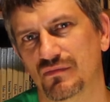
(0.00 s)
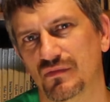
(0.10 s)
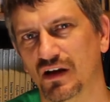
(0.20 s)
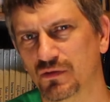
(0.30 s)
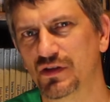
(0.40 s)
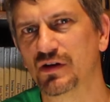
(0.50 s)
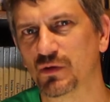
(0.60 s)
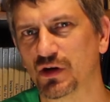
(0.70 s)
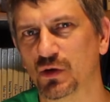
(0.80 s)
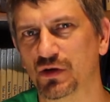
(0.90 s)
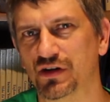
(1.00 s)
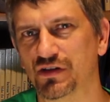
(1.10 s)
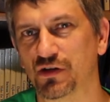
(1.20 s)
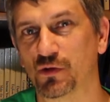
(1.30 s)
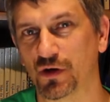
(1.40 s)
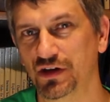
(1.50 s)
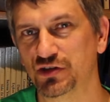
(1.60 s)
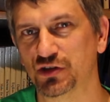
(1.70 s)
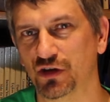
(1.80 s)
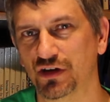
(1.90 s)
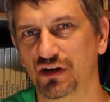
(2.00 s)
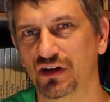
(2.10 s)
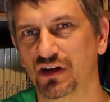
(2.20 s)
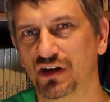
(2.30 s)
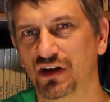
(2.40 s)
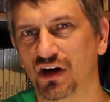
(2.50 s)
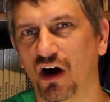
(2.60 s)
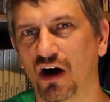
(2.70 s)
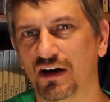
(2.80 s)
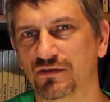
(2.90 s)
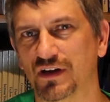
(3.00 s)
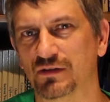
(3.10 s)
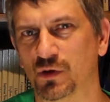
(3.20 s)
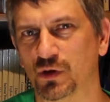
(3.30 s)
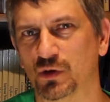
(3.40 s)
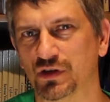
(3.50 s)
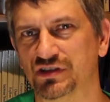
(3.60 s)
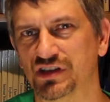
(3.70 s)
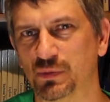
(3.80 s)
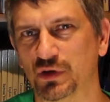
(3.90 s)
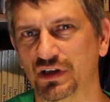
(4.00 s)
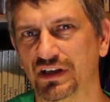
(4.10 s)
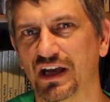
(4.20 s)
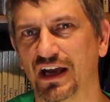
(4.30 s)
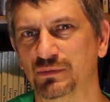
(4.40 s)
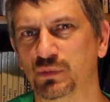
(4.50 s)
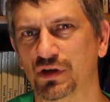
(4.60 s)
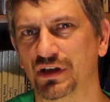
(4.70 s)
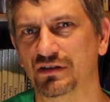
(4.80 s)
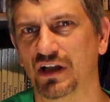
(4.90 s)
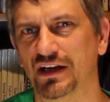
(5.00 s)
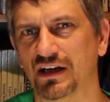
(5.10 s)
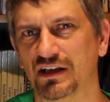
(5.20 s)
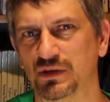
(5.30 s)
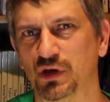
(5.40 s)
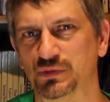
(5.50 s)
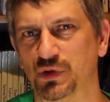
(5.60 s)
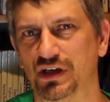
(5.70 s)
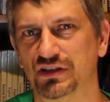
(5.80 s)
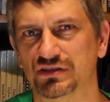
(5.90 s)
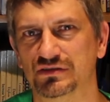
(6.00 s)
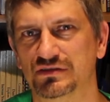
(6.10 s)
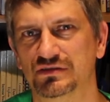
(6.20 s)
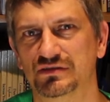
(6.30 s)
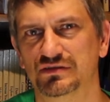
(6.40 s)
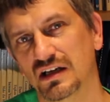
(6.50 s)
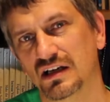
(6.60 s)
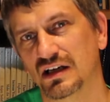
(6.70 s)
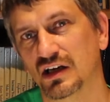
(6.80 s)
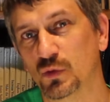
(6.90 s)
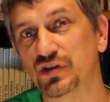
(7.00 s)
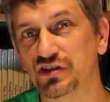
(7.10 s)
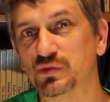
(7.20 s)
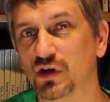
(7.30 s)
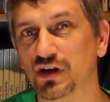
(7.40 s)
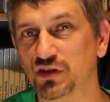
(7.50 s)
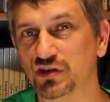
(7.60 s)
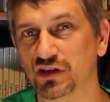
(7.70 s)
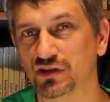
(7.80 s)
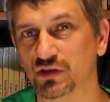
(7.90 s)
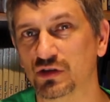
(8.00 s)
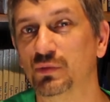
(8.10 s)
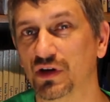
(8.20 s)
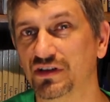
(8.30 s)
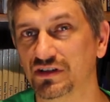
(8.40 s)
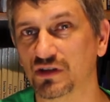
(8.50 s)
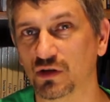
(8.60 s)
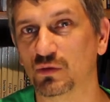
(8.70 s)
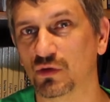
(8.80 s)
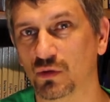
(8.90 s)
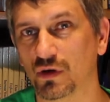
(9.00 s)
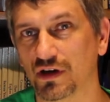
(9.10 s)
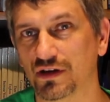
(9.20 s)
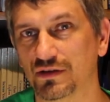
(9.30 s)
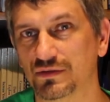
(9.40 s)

Everything recorded in the green shirt I've recorded separately and put in later in post-production, which is what I usually do, but it is a lot more work.